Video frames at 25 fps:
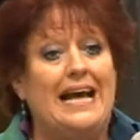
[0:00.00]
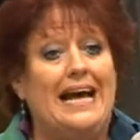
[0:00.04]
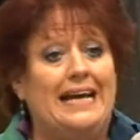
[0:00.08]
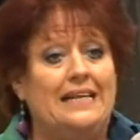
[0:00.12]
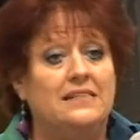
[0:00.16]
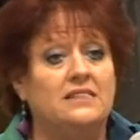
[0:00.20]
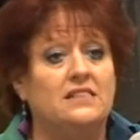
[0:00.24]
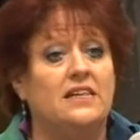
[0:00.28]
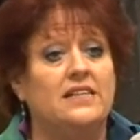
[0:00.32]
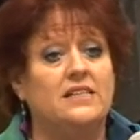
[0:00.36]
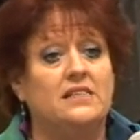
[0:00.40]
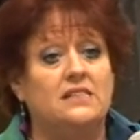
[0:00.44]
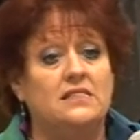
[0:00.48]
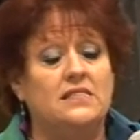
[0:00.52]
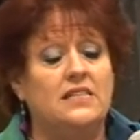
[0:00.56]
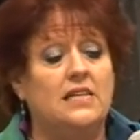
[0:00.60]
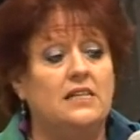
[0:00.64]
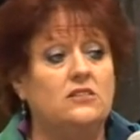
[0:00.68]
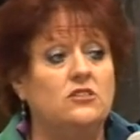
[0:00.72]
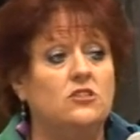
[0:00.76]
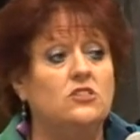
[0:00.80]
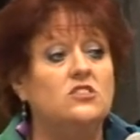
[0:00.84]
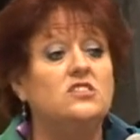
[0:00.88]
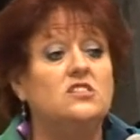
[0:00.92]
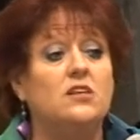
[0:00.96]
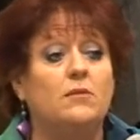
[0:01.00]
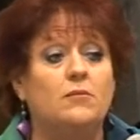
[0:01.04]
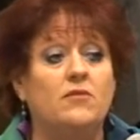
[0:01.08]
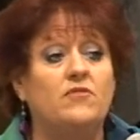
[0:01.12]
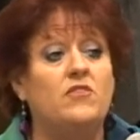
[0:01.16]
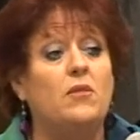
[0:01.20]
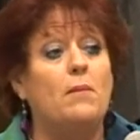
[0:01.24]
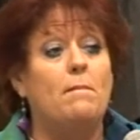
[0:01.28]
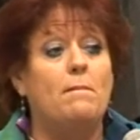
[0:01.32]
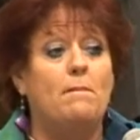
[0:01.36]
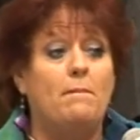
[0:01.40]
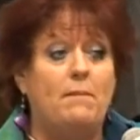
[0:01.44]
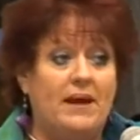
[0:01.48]
And I can tell you, some of
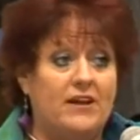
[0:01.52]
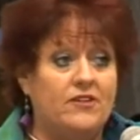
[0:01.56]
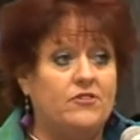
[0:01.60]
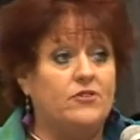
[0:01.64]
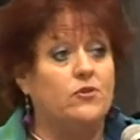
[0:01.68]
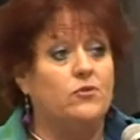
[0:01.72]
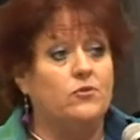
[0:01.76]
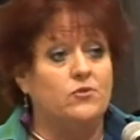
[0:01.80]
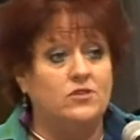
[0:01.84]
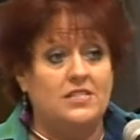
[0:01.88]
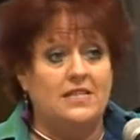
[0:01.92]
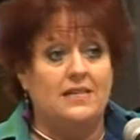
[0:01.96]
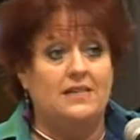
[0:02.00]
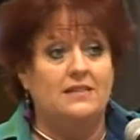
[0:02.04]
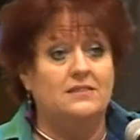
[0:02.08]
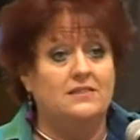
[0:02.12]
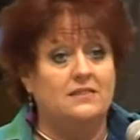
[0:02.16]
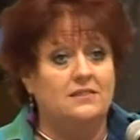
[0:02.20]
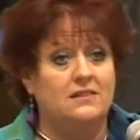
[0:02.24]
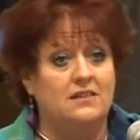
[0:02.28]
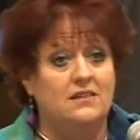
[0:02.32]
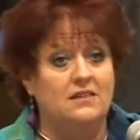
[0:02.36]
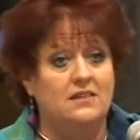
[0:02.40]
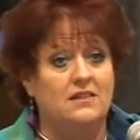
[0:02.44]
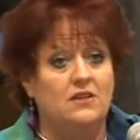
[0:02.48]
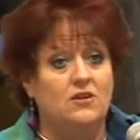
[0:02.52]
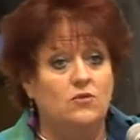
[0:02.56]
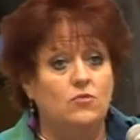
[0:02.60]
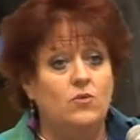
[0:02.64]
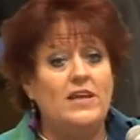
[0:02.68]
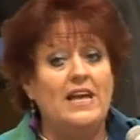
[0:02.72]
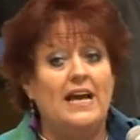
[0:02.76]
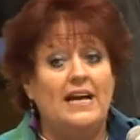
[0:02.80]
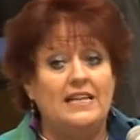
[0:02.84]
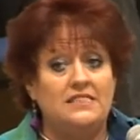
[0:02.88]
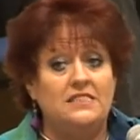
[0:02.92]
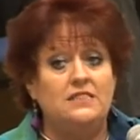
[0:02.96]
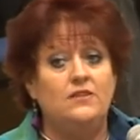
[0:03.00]
the better hotels, we
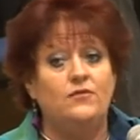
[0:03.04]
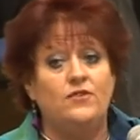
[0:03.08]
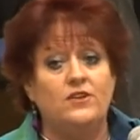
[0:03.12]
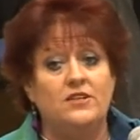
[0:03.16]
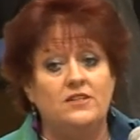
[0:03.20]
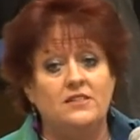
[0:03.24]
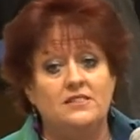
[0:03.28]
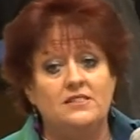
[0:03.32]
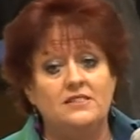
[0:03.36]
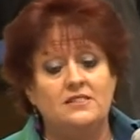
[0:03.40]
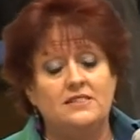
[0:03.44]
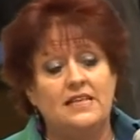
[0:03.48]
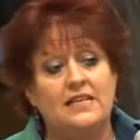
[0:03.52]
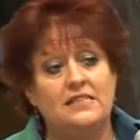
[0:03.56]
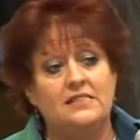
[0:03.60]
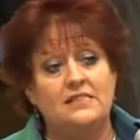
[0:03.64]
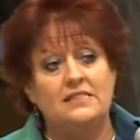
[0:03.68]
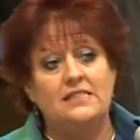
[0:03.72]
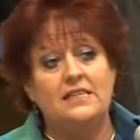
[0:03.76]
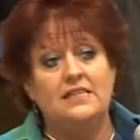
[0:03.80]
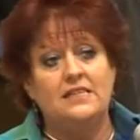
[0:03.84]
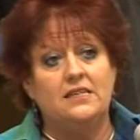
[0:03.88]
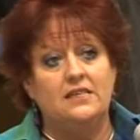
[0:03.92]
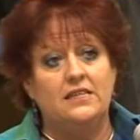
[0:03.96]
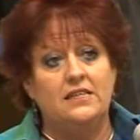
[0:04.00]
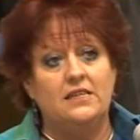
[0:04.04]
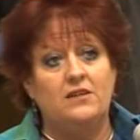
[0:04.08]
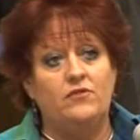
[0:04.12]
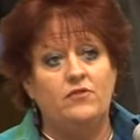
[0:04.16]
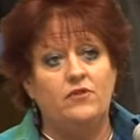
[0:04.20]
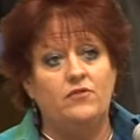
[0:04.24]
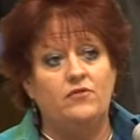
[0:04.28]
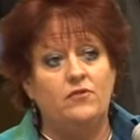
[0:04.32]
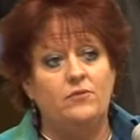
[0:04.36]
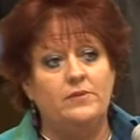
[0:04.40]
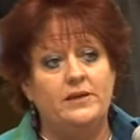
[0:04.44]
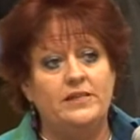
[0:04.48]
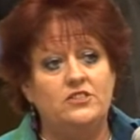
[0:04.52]
had difficulties getting that kind of
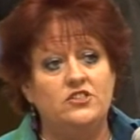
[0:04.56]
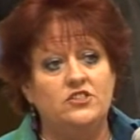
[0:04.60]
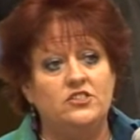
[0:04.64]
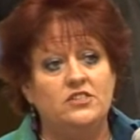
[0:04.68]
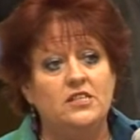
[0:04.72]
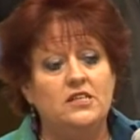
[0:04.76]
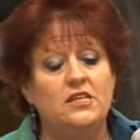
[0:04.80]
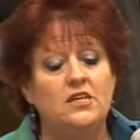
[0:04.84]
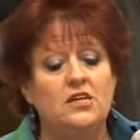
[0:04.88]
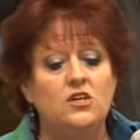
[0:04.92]
information.